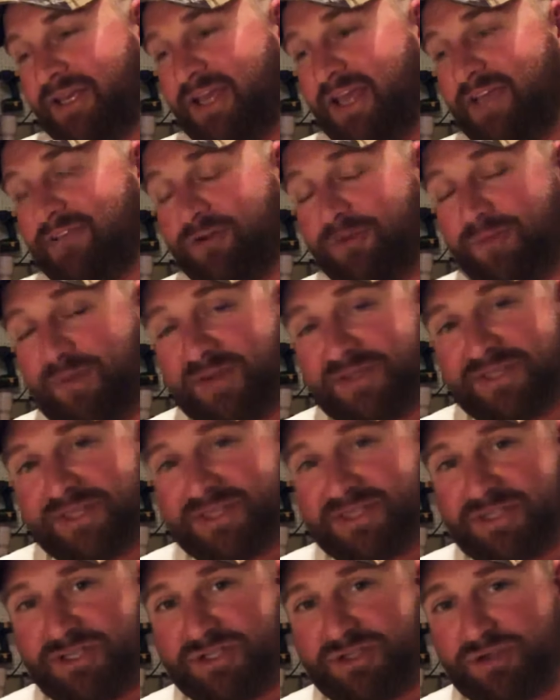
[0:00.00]
If your
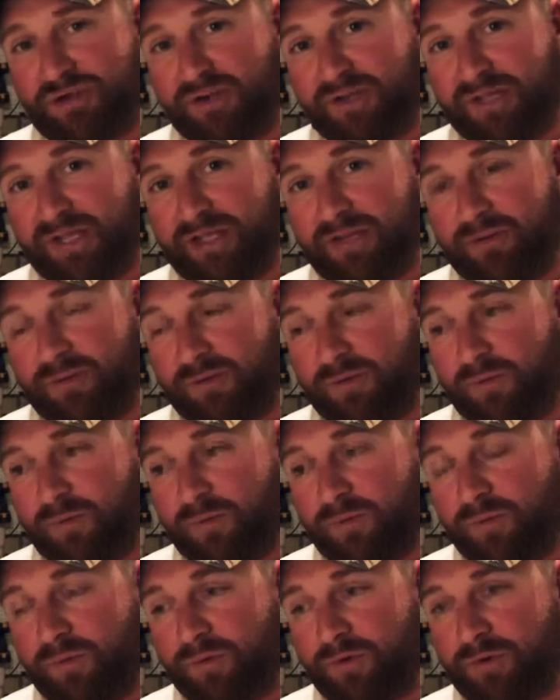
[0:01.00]
business is struggling or,
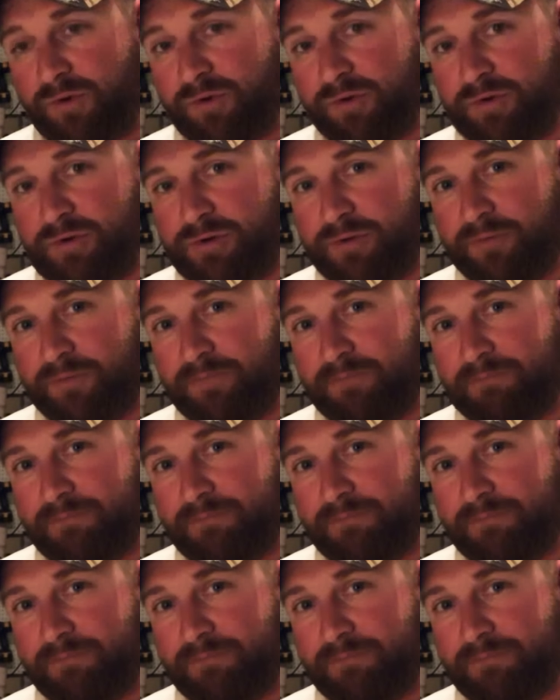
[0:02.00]
or, or you're, you're